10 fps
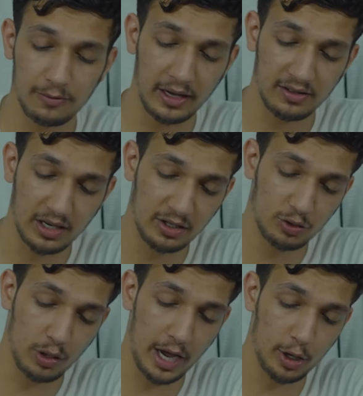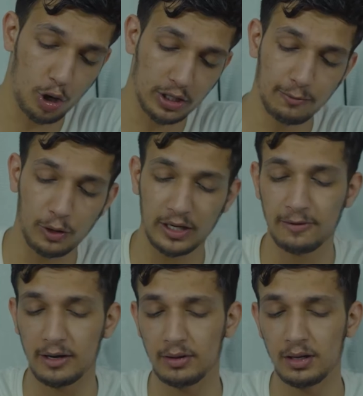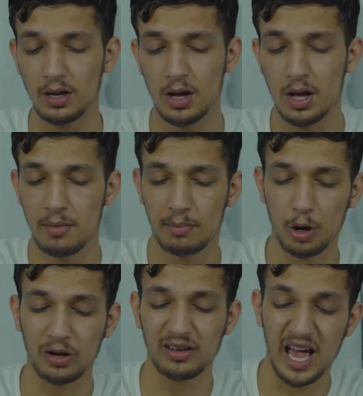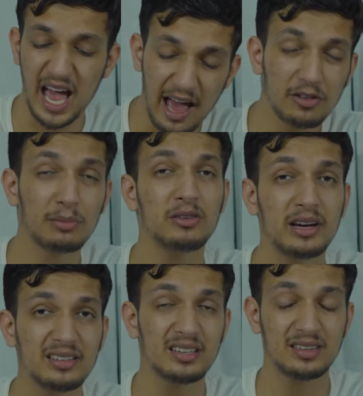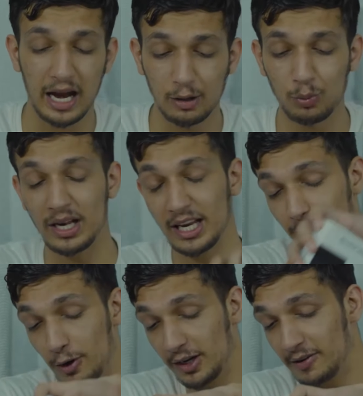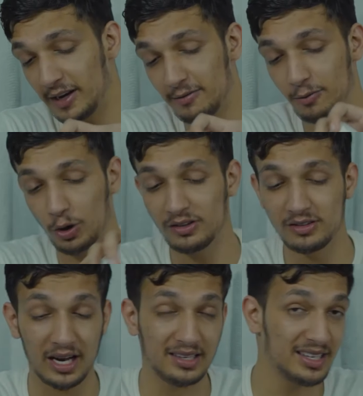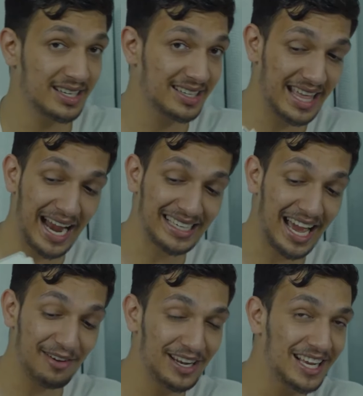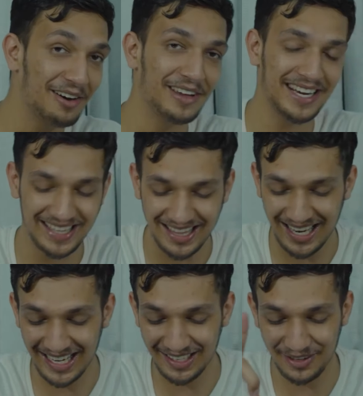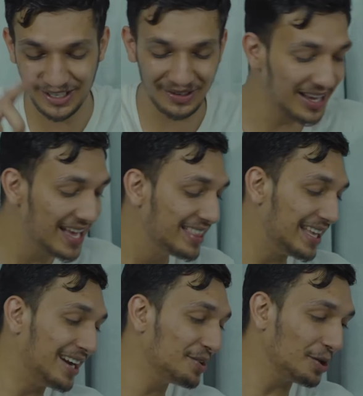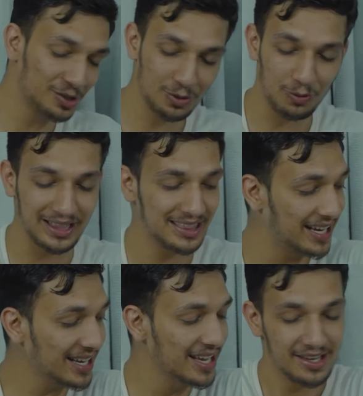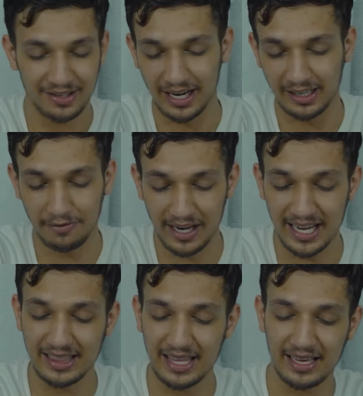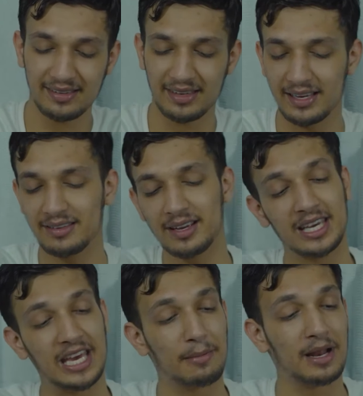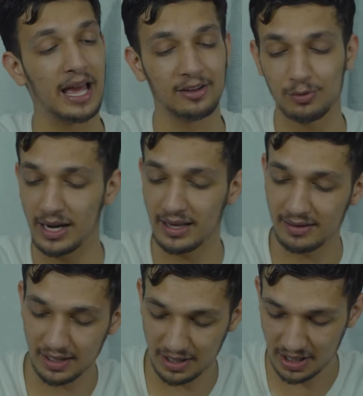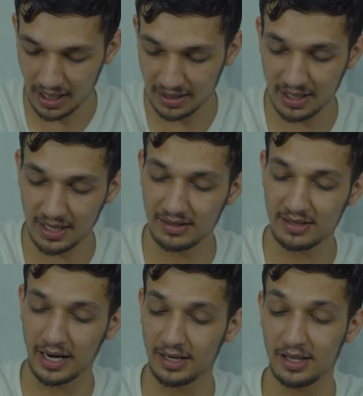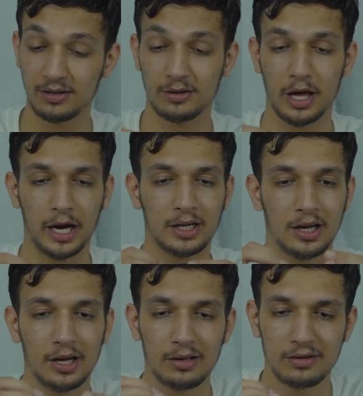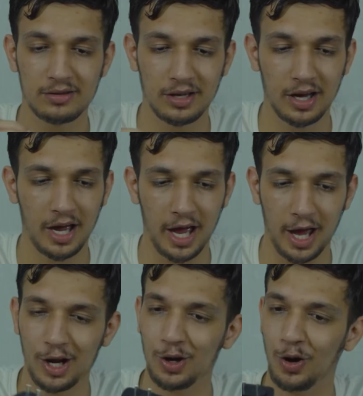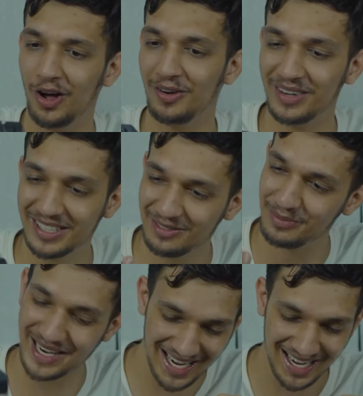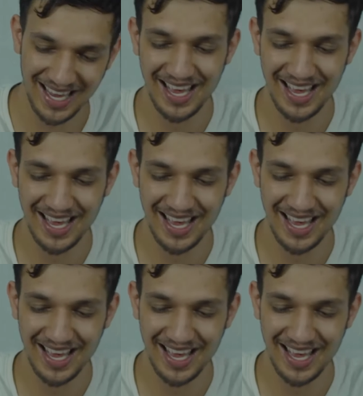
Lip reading: fast charging. So I got the 45 one because I have some devices that will need 45 watts charging, that I will cover in the later video. That is also one thing. So definitely this is a cable as well as a charger inside this. That is enormous brick.